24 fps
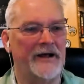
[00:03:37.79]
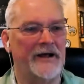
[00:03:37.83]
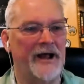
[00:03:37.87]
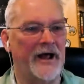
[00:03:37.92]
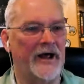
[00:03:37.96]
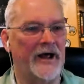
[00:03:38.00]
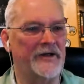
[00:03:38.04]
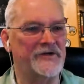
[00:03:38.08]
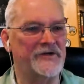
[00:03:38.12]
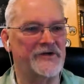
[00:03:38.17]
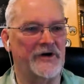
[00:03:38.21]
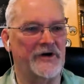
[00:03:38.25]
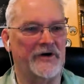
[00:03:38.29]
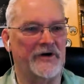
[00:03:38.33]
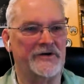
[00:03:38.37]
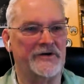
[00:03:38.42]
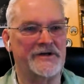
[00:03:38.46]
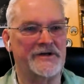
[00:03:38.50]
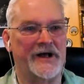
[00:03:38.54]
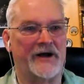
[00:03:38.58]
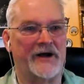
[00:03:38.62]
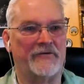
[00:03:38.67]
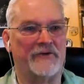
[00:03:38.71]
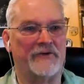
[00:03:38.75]
And so I
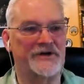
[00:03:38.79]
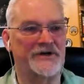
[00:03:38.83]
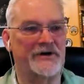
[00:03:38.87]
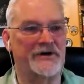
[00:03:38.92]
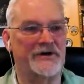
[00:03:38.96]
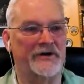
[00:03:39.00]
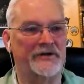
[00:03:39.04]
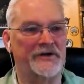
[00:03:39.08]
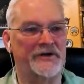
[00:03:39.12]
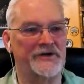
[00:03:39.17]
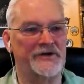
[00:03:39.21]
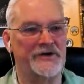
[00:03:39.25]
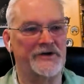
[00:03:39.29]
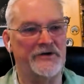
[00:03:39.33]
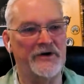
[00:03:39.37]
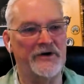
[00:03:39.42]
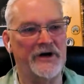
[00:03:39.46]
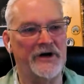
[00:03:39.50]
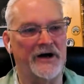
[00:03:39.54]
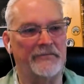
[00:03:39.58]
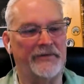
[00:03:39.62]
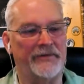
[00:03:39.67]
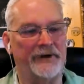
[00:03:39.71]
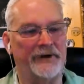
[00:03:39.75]
was like, we'll start this new
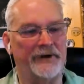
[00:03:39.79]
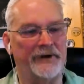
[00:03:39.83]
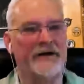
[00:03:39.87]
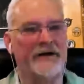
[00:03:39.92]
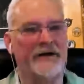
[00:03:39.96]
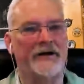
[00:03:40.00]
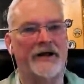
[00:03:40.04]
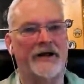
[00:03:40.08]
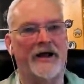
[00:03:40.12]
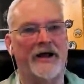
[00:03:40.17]
company,